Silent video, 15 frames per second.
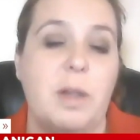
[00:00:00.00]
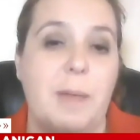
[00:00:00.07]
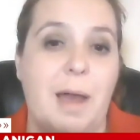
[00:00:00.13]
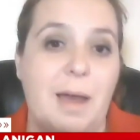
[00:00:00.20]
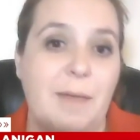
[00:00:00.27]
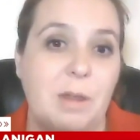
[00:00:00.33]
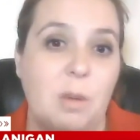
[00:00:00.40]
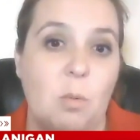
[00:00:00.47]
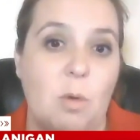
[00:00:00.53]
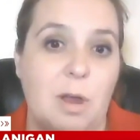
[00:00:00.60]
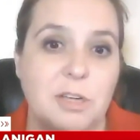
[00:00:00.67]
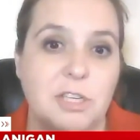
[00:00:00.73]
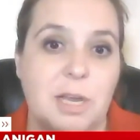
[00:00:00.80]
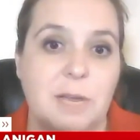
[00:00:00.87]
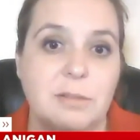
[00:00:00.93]
about having
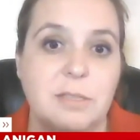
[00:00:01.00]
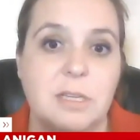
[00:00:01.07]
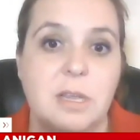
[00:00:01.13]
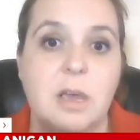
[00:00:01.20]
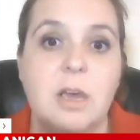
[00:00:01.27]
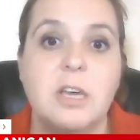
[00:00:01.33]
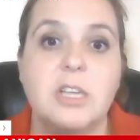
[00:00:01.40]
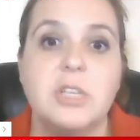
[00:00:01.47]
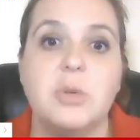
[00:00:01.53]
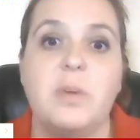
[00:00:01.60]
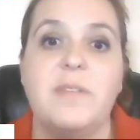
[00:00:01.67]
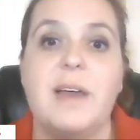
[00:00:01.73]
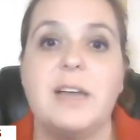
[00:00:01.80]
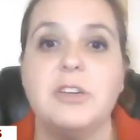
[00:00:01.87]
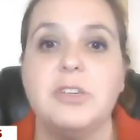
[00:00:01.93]
washouts. So
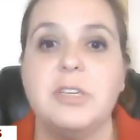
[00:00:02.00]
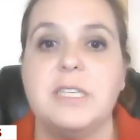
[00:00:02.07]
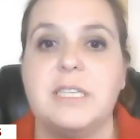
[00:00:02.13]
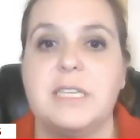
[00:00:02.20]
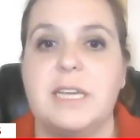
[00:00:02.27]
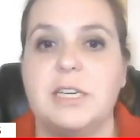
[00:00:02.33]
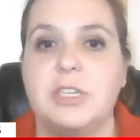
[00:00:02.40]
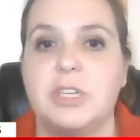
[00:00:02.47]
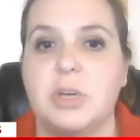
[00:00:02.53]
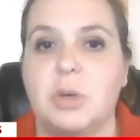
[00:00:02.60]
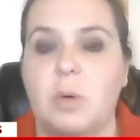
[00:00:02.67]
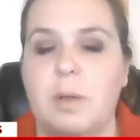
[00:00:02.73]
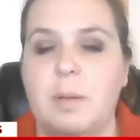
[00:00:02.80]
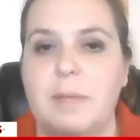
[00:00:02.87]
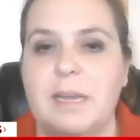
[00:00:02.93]
we've actually staged
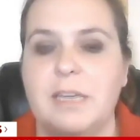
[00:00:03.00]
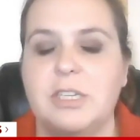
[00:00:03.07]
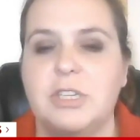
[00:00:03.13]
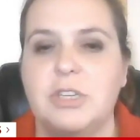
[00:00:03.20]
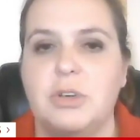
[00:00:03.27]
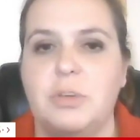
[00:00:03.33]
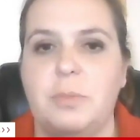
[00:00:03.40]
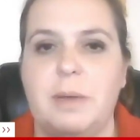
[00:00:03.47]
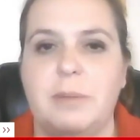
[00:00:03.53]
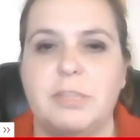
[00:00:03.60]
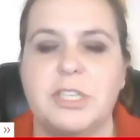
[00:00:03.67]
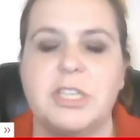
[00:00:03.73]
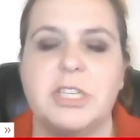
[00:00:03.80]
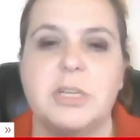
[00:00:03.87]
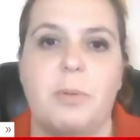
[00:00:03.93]
equipment to be able
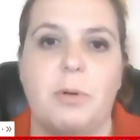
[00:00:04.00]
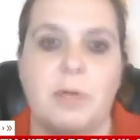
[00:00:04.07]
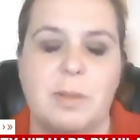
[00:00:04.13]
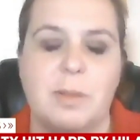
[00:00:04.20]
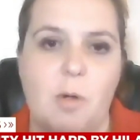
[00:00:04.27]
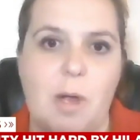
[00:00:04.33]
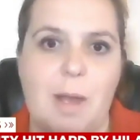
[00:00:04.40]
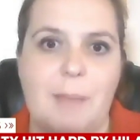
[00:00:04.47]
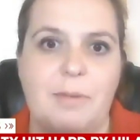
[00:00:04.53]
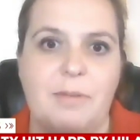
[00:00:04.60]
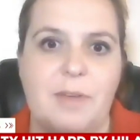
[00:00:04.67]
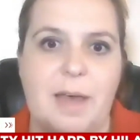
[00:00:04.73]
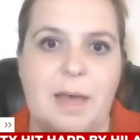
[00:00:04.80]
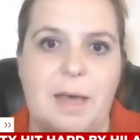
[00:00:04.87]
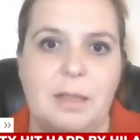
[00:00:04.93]
to support the Moapa
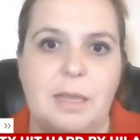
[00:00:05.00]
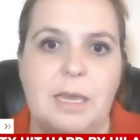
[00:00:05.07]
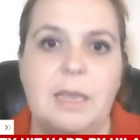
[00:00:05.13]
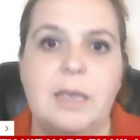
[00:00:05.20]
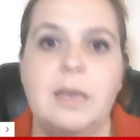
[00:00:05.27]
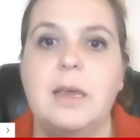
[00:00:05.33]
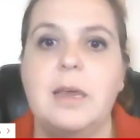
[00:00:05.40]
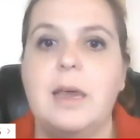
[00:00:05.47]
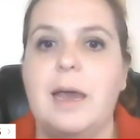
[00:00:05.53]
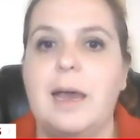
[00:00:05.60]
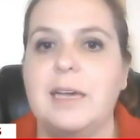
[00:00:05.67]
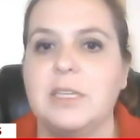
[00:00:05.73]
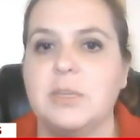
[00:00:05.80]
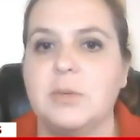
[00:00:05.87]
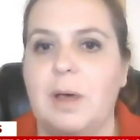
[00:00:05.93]
Valley
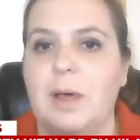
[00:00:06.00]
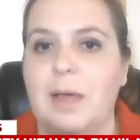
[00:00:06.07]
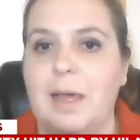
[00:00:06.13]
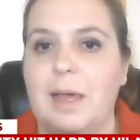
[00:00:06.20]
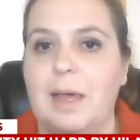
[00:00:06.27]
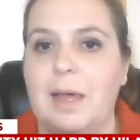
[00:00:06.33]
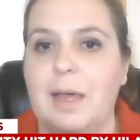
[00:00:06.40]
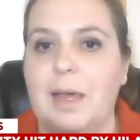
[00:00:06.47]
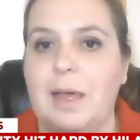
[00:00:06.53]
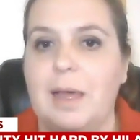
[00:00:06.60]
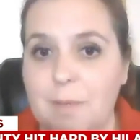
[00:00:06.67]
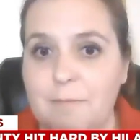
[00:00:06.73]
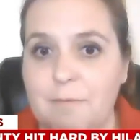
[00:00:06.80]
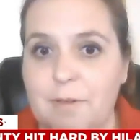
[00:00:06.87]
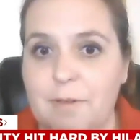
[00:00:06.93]
as well as the
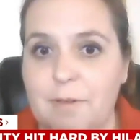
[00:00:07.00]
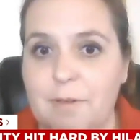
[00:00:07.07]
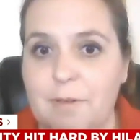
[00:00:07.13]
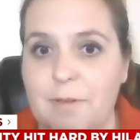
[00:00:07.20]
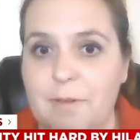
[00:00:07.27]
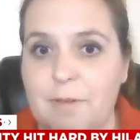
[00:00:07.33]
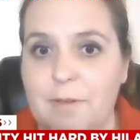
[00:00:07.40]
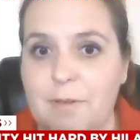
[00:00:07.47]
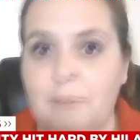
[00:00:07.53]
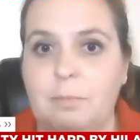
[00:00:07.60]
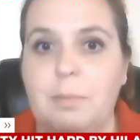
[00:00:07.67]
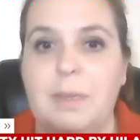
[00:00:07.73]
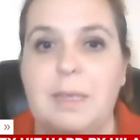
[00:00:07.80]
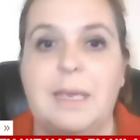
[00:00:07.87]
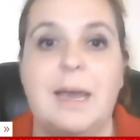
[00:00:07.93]
Pahrump Valley
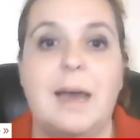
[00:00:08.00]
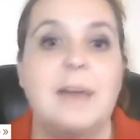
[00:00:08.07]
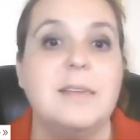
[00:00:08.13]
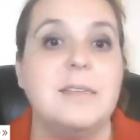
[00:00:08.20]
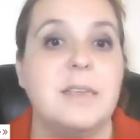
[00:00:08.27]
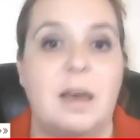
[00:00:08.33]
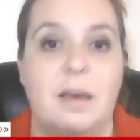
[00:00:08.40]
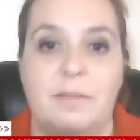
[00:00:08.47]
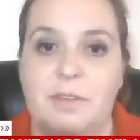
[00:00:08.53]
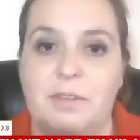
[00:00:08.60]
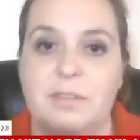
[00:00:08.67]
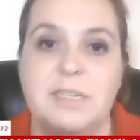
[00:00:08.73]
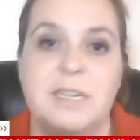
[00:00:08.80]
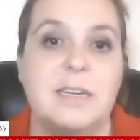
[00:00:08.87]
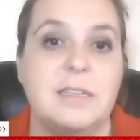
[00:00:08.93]
because of
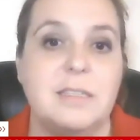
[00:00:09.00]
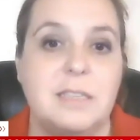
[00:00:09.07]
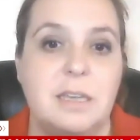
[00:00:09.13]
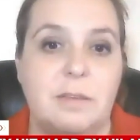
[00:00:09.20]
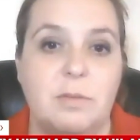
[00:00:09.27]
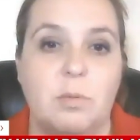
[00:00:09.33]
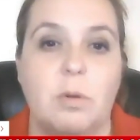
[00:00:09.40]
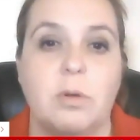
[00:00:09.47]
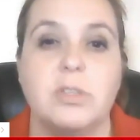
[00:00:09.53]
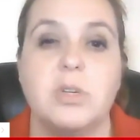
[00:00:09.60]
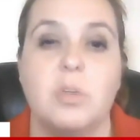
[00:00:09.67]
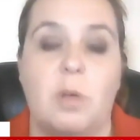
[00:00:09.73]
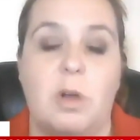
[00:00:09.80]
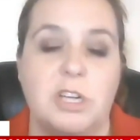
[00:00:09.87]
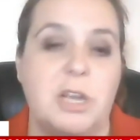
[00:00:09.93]
the tendency of the roads
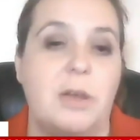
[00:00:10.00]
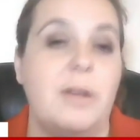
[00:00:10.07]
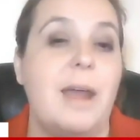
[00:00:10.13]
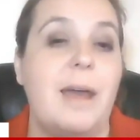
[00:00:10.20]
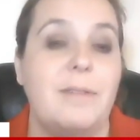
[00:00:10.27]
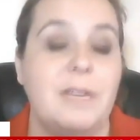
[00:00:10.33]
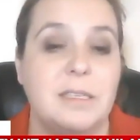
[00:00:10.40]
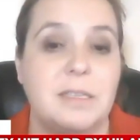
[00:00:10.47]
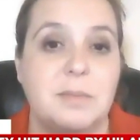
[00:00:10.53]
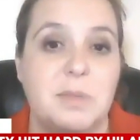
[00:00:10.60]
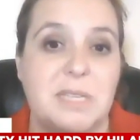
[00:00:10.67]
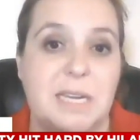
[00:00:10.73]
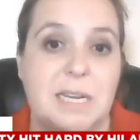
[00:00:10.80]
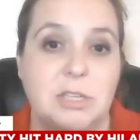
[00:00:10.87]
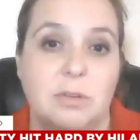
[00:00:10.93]
to wash out and having
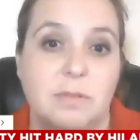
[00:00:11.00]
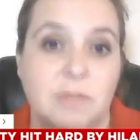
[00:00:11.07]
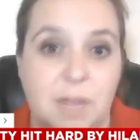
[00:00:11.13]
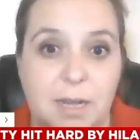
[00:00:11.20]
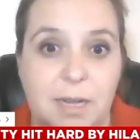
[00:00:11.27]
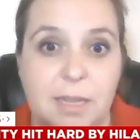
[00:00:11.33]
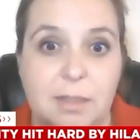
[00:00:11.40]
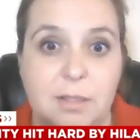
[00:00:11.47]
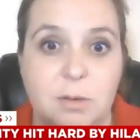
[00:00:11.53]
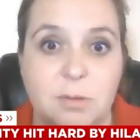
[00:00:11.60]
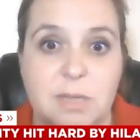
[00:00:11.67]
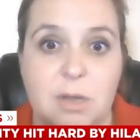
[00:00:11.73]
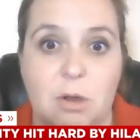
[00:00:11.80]
substantial flooding in those